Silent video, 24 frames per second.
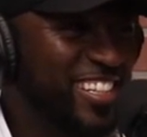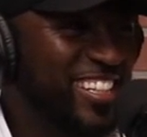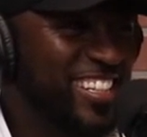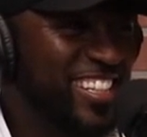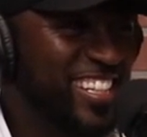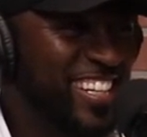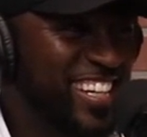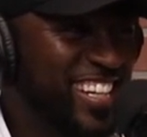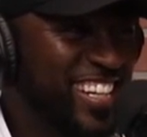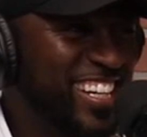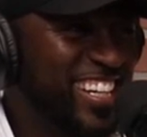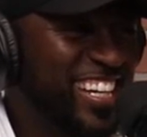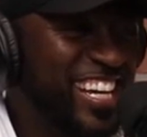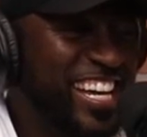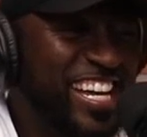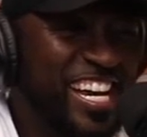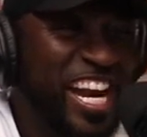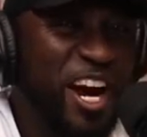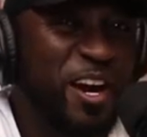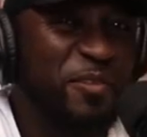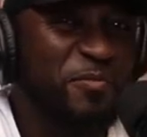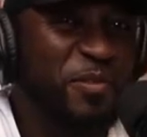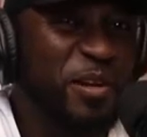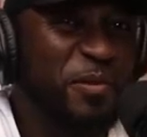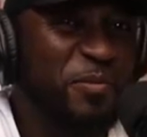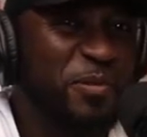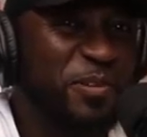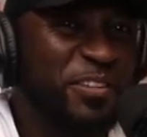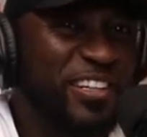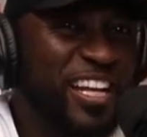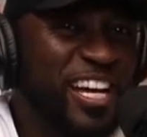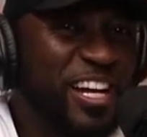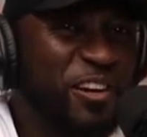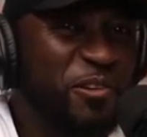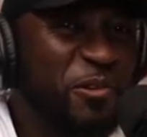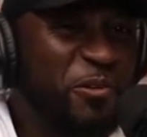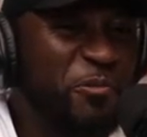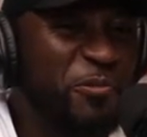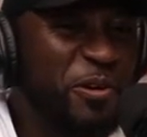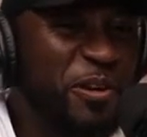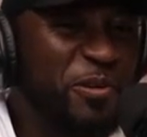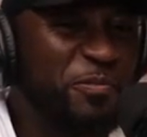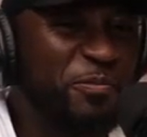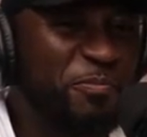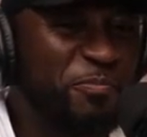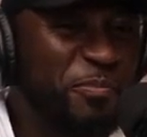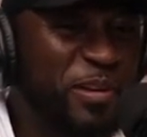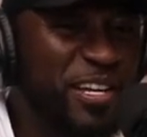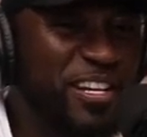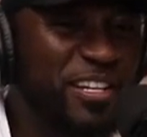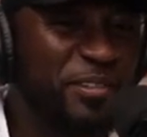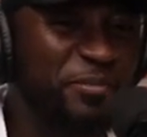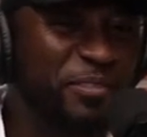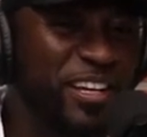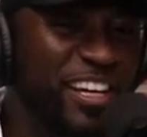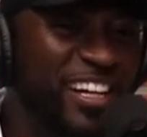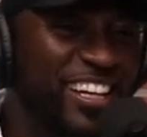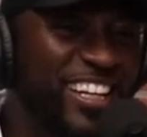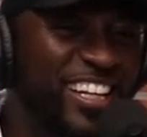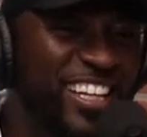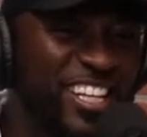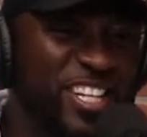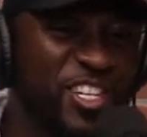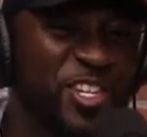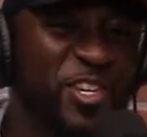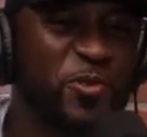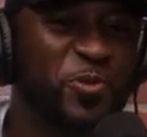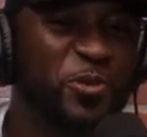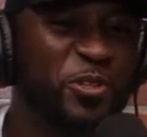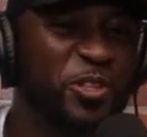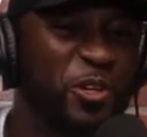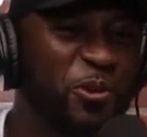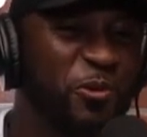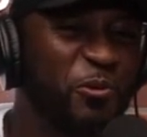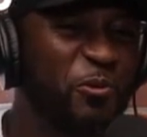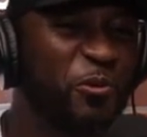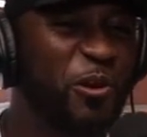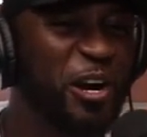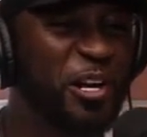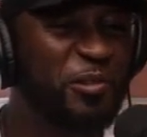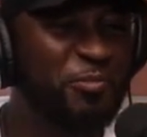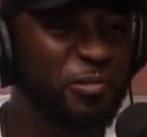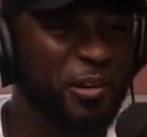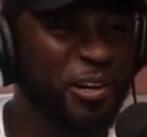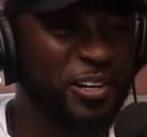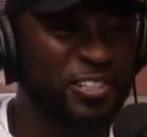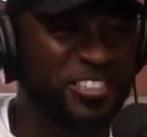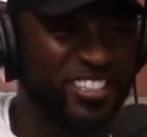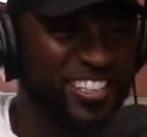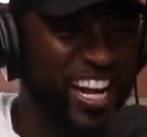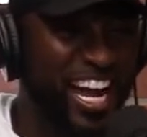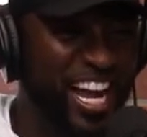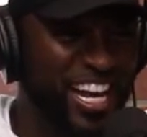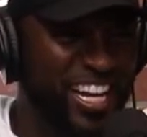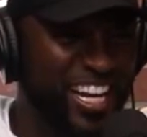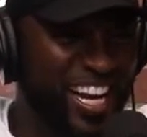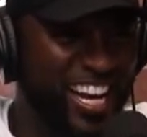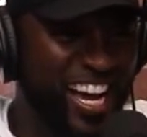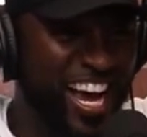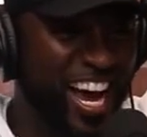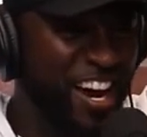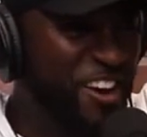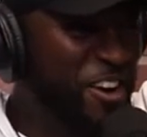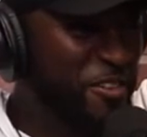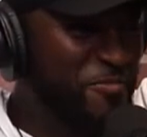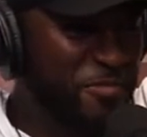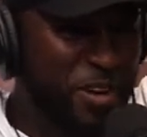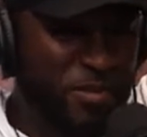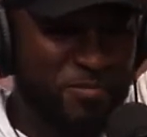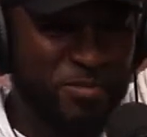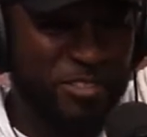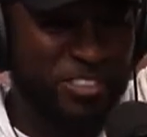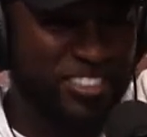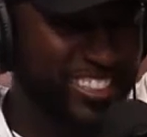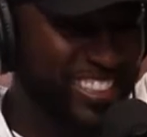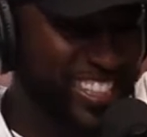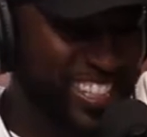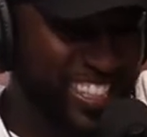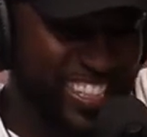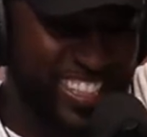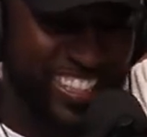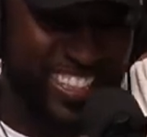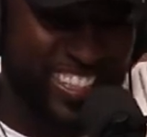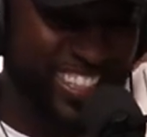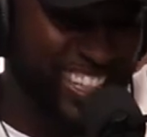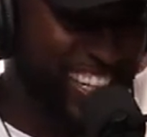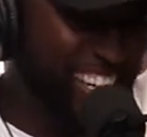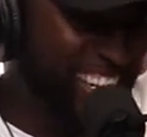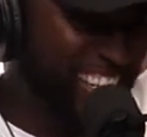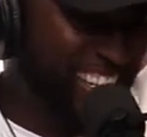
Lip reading: Yeah, and I remember like when we beat them, like you were the one person like I remember seeing